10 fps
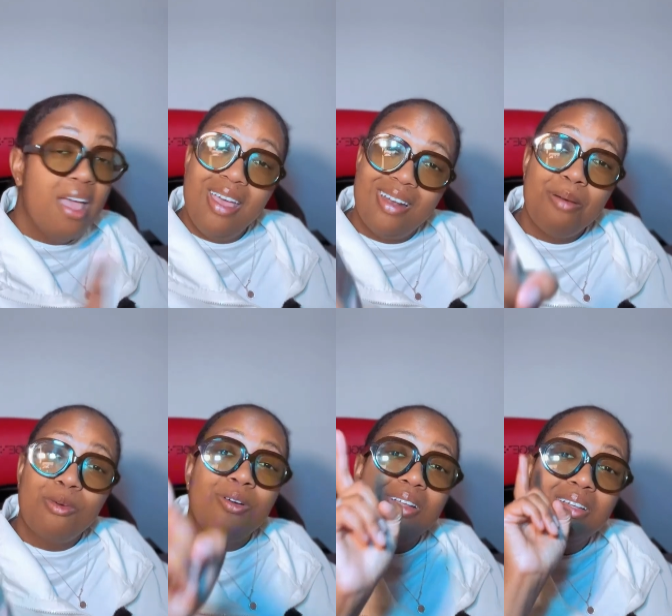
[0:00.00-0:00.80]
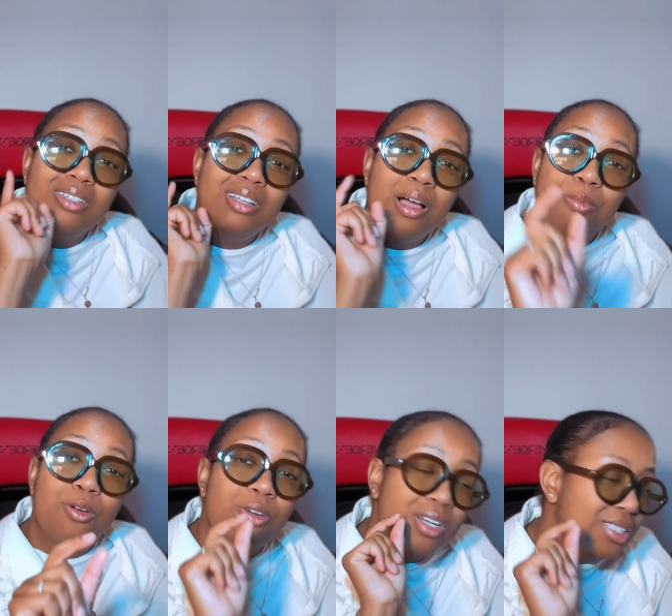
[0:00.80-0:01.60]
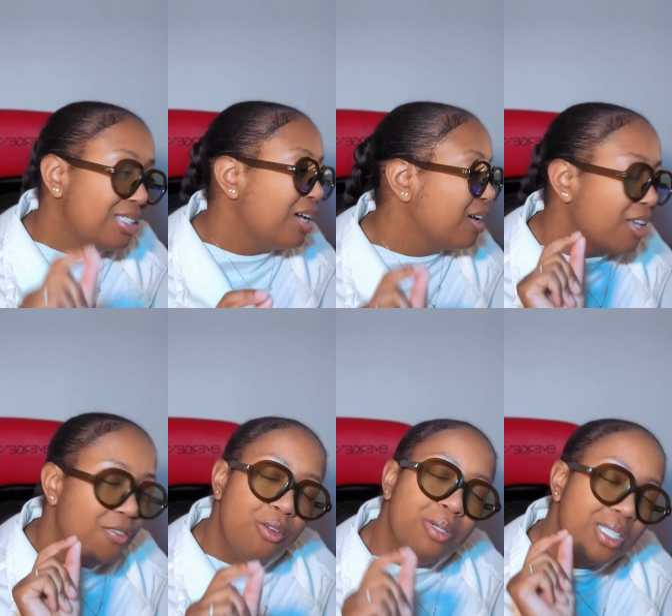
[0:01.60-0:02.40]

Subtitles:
And I'm going to give you a